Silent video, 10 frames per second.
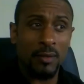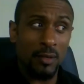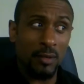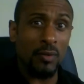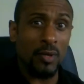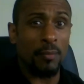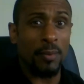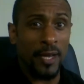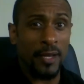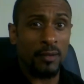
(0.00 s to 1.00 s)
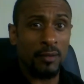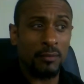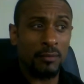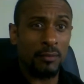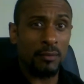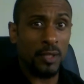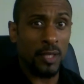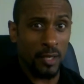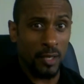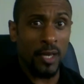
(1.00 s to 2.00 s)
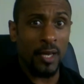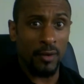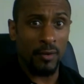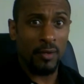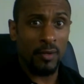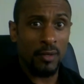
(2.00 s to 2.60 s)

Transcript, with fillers: And you do go back, shaking your head.